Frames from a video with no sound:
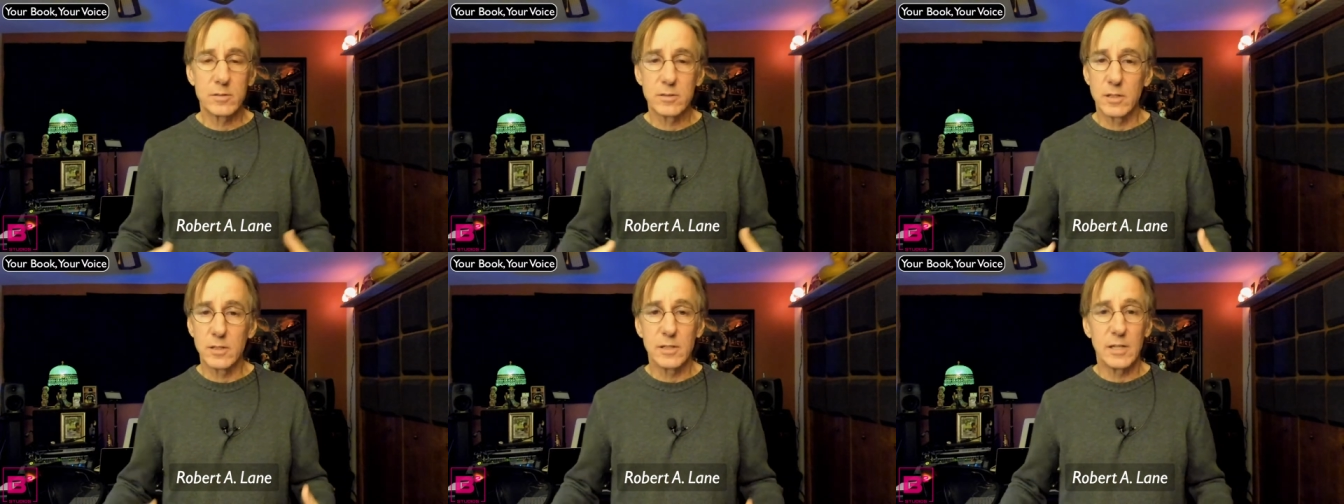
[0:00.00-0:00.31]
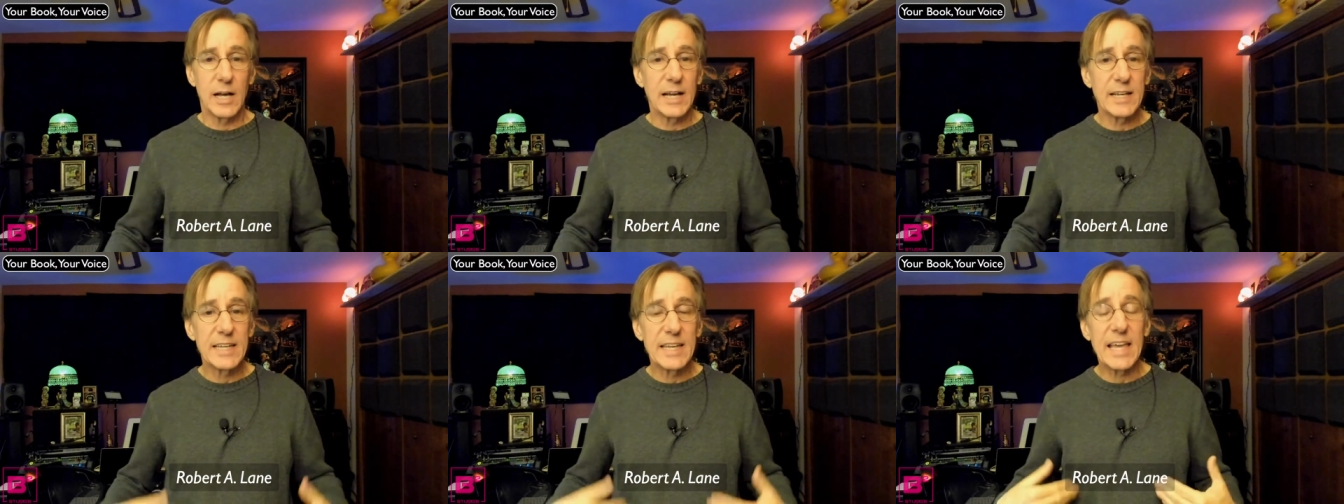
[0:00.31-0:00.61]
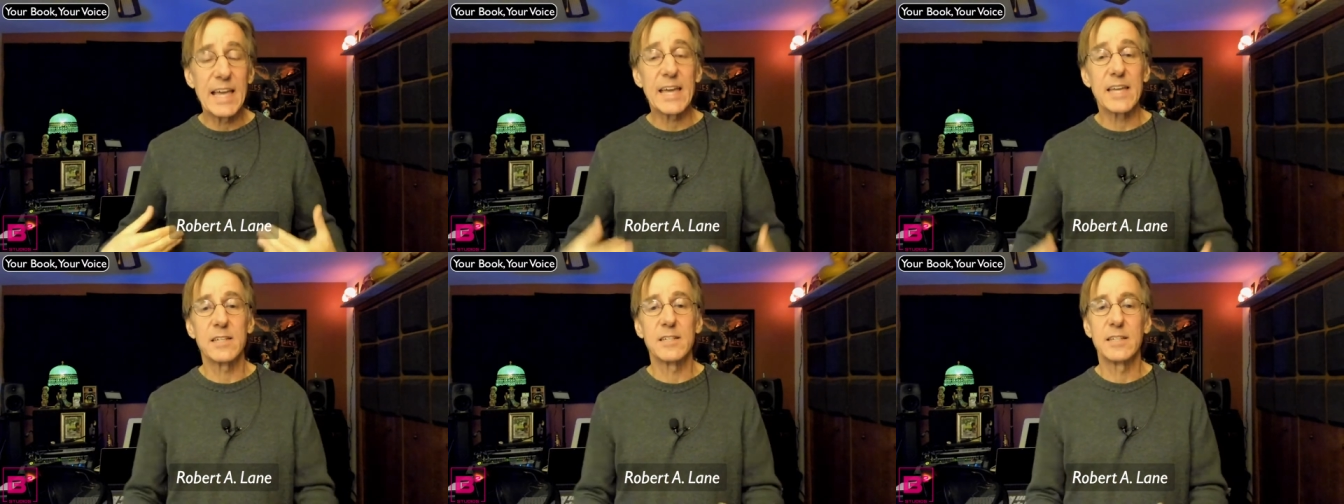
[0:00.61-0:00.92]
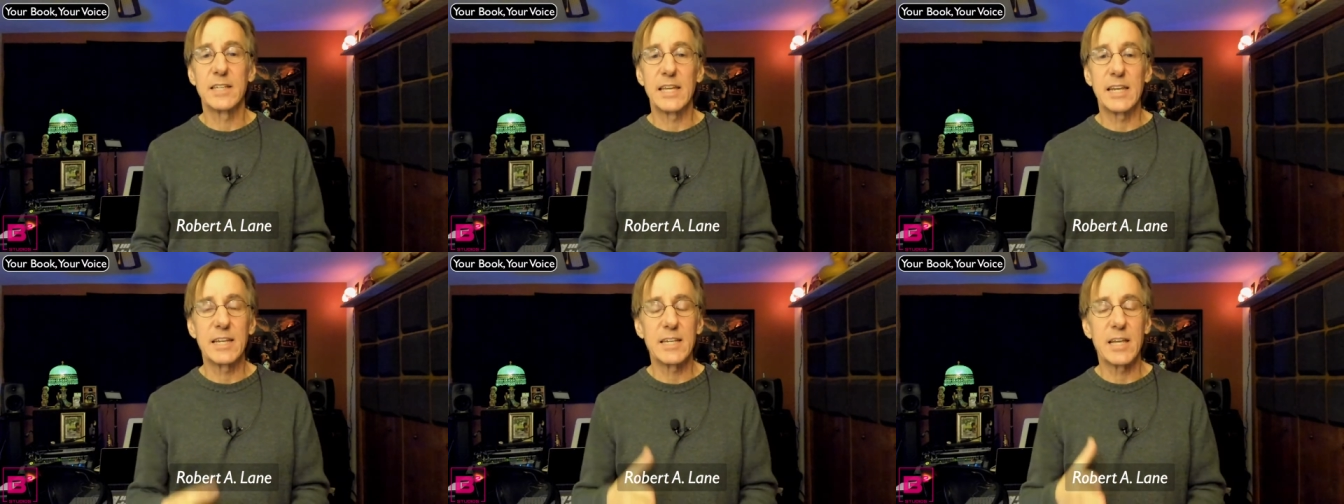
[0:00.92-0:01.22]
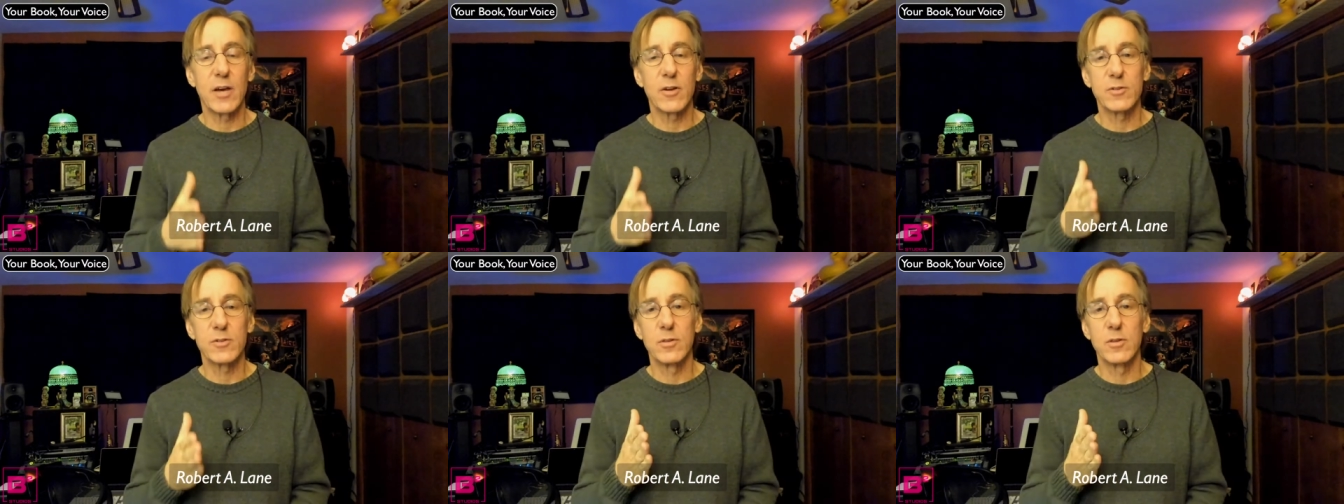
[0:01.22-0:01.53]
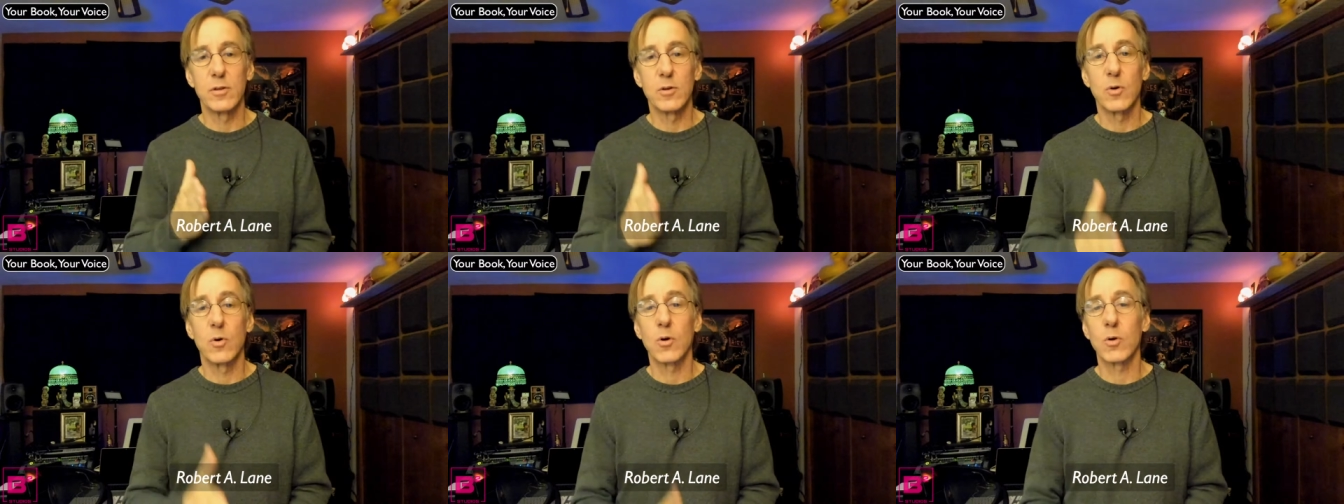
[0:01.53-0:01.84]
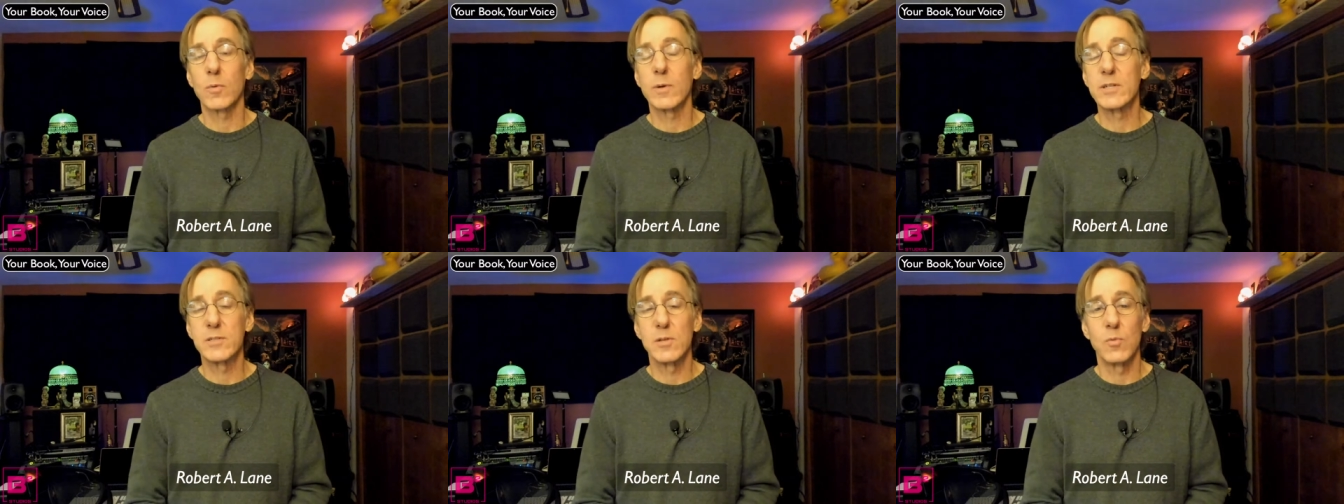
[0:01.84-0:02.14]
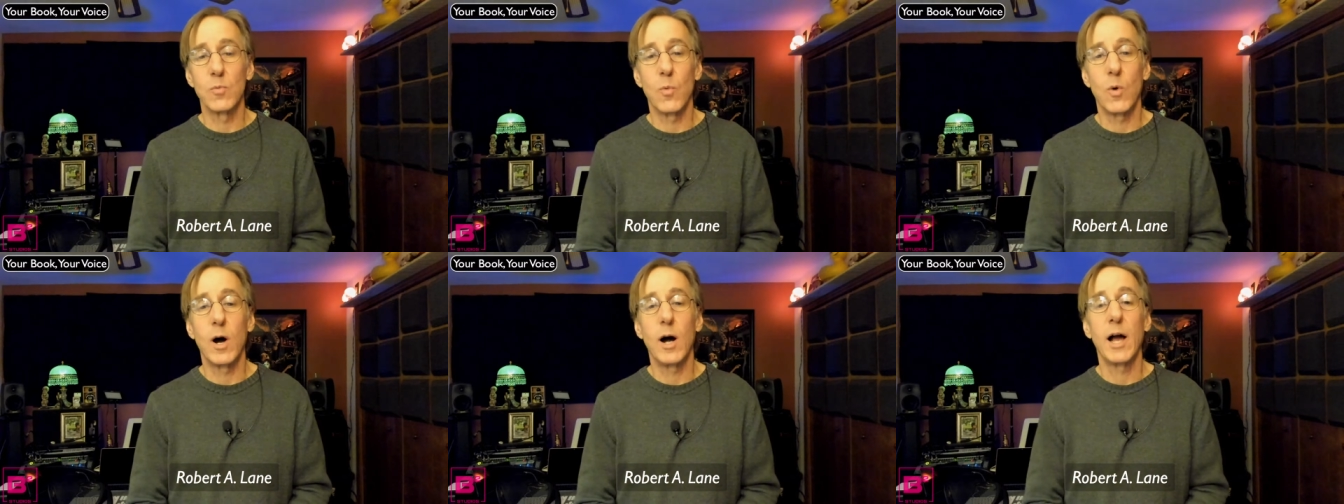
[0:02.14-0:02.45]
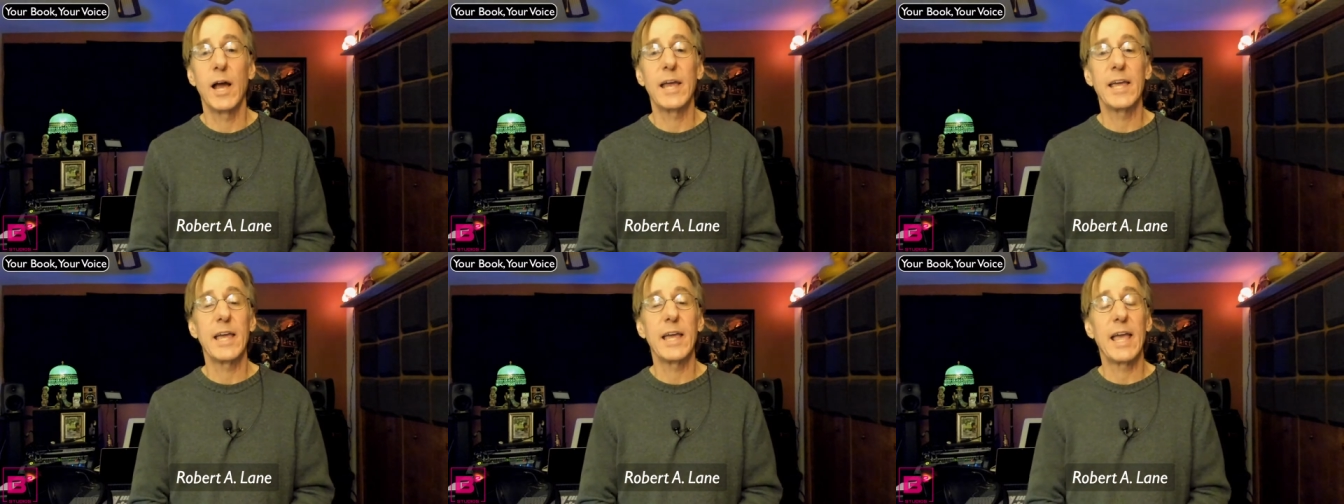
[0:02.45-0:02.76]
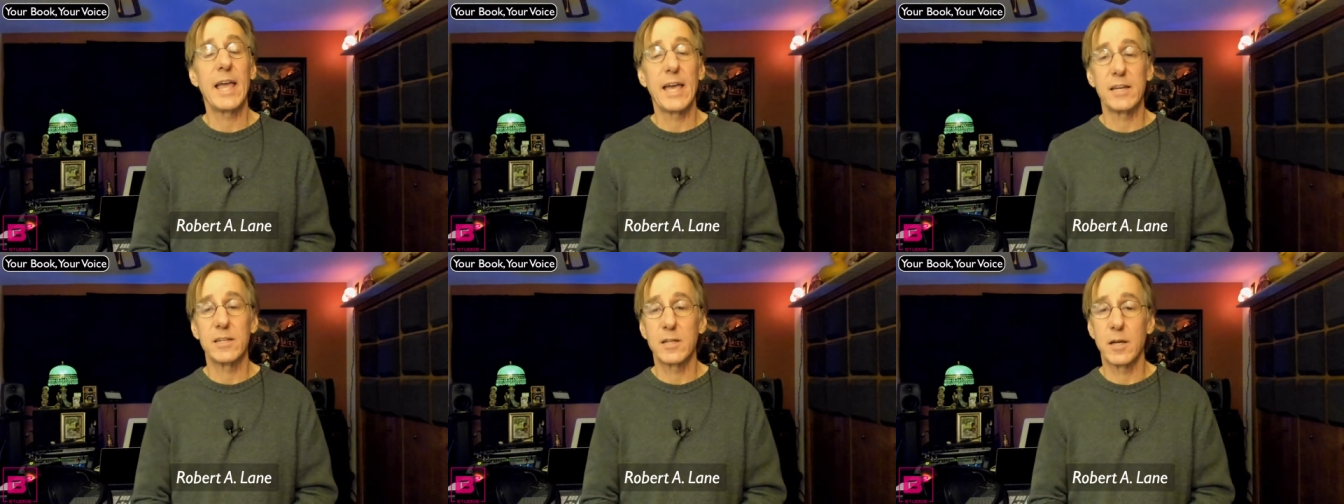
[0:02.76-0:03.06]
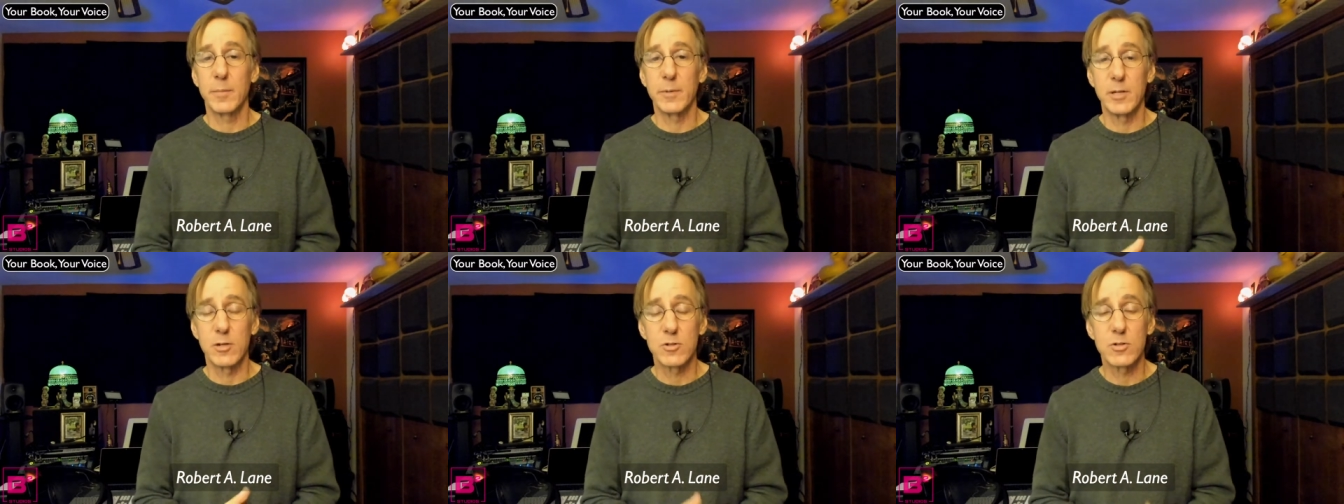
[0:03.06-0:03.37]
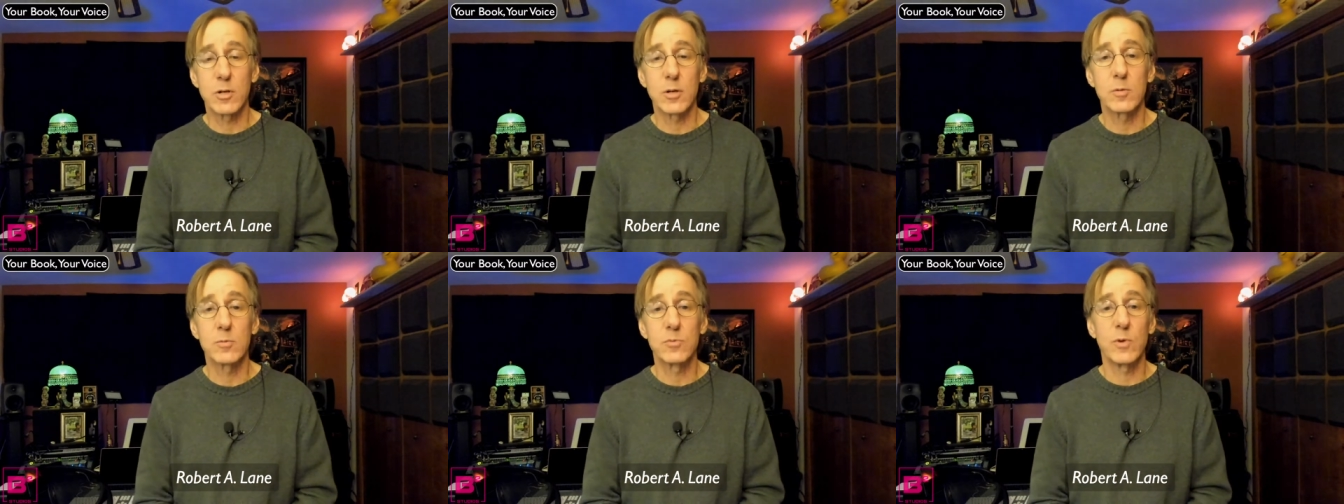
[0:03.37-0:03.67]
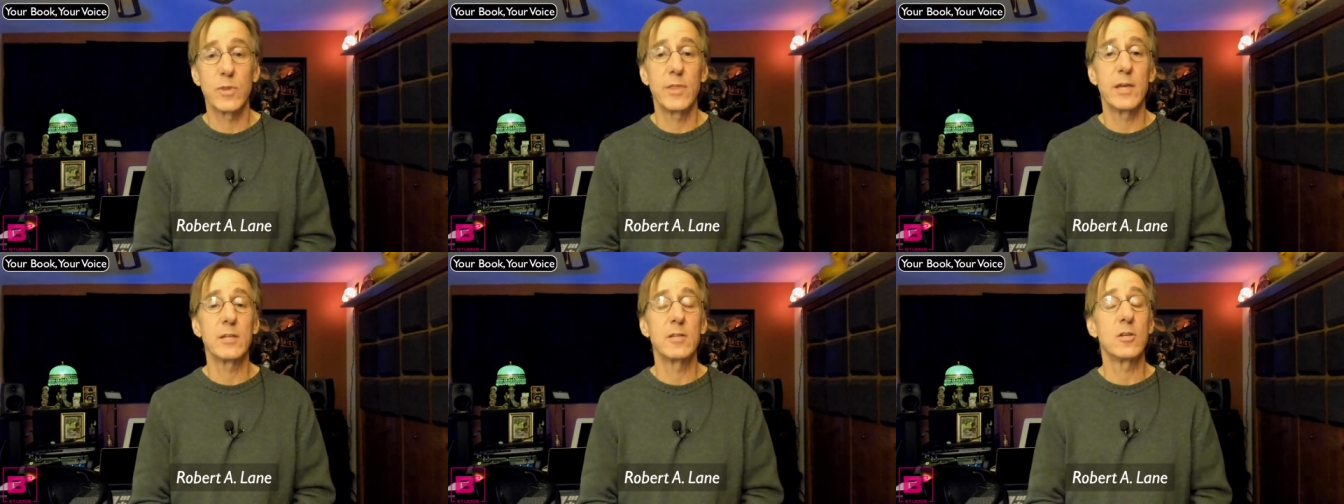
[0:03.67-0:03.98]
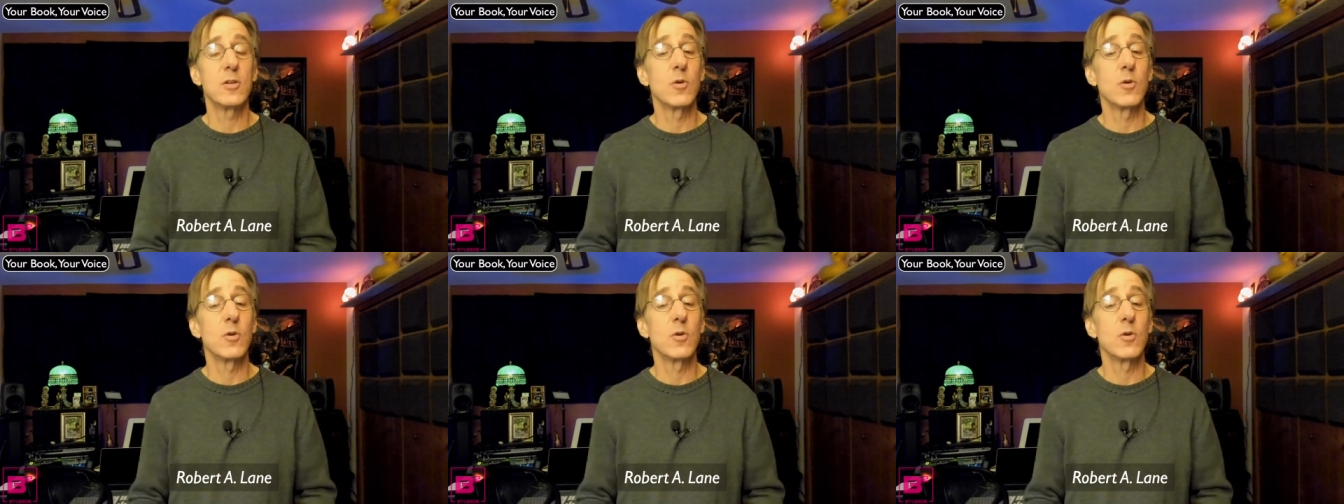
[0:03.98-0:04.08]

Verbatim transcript: uh, again, getting down to the core reason why and coming to terms with it.